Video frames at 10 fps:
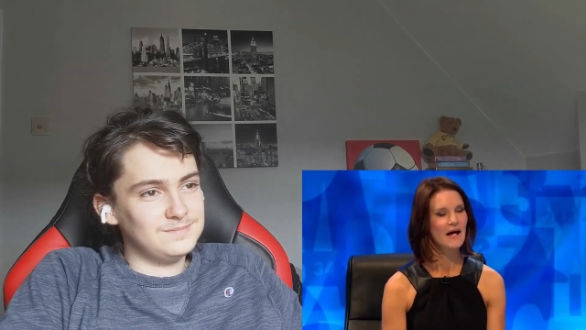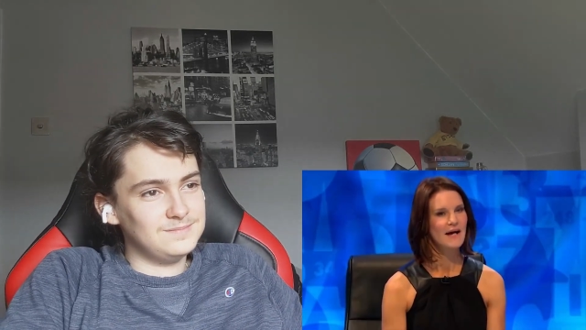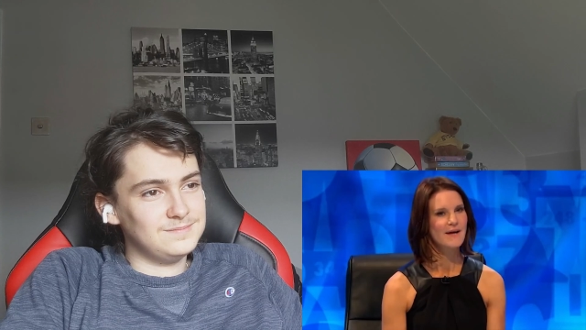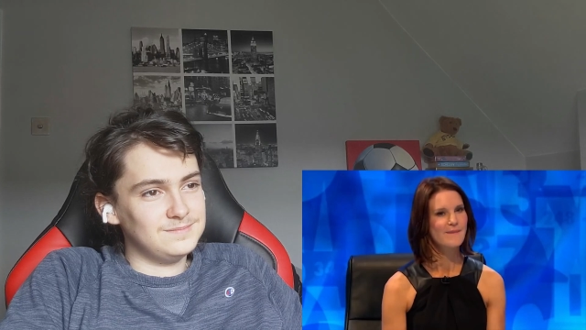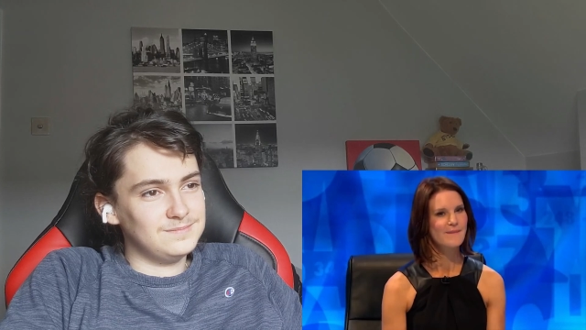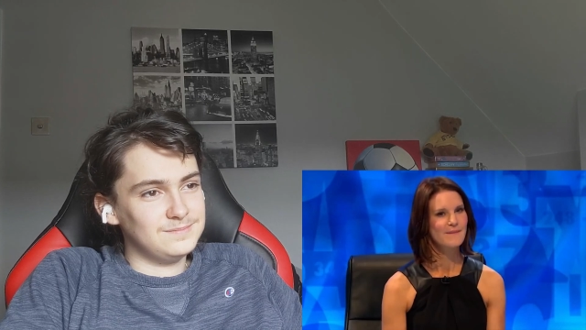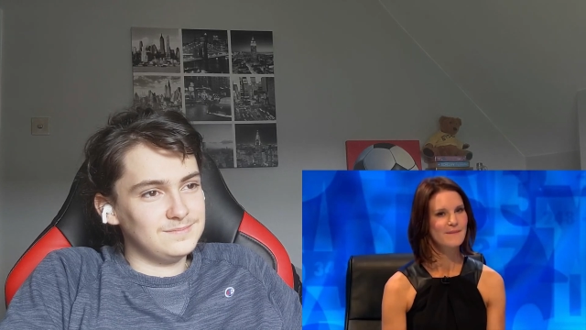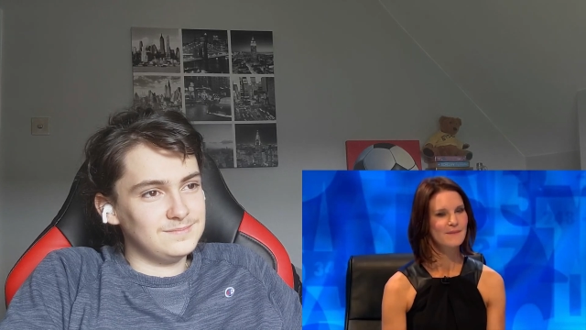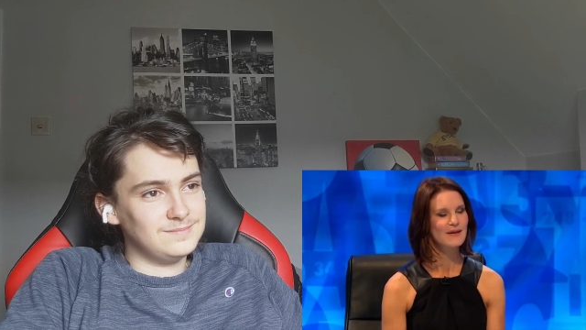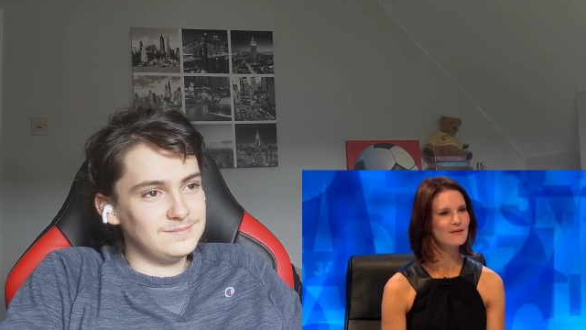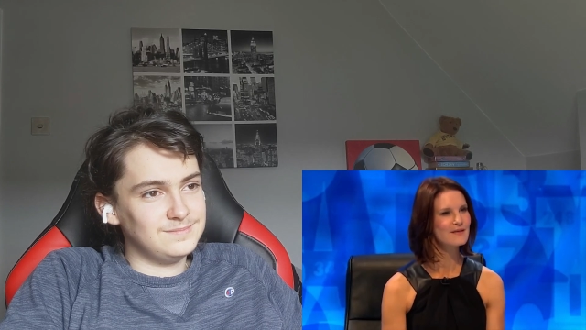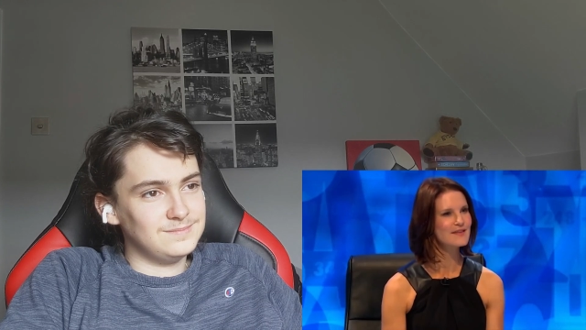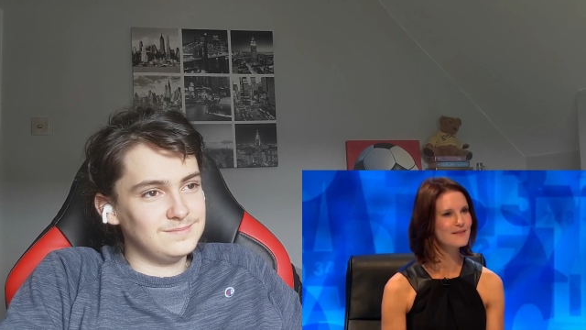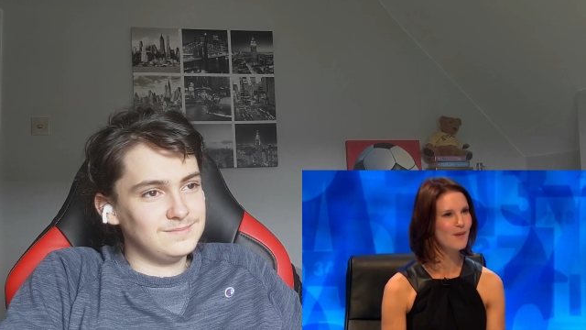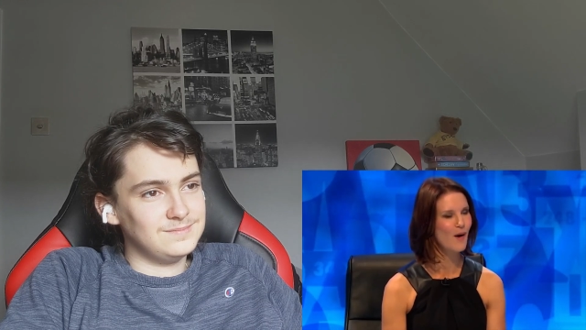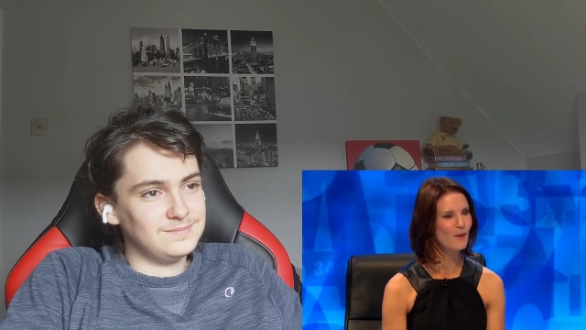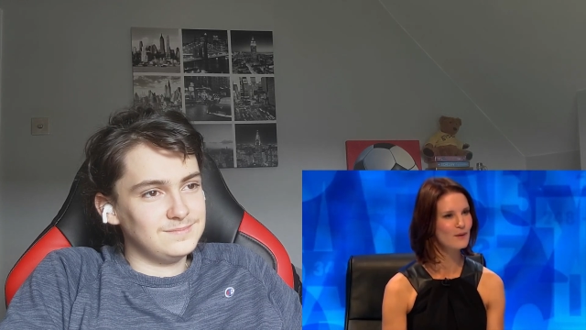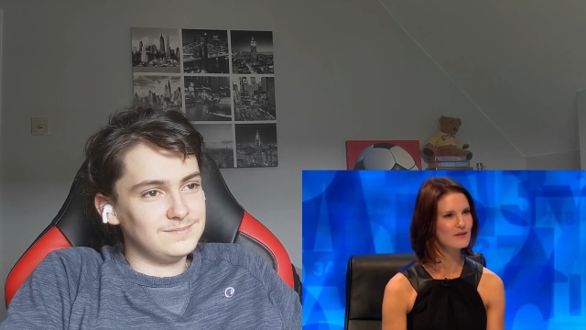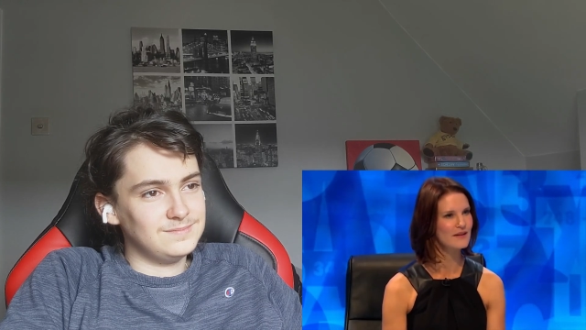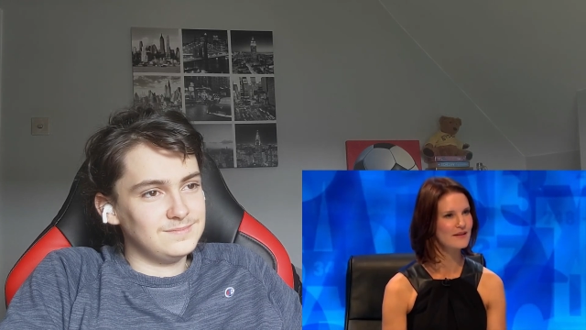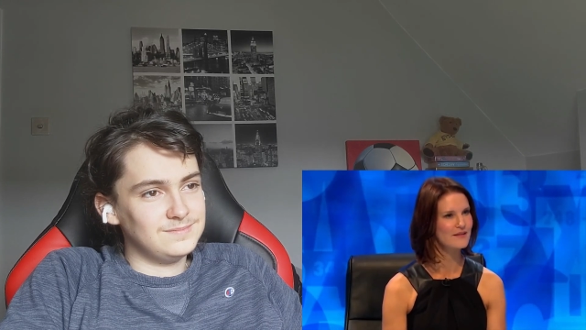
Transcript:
Speaker 1: Um, well, there are these polls, aren't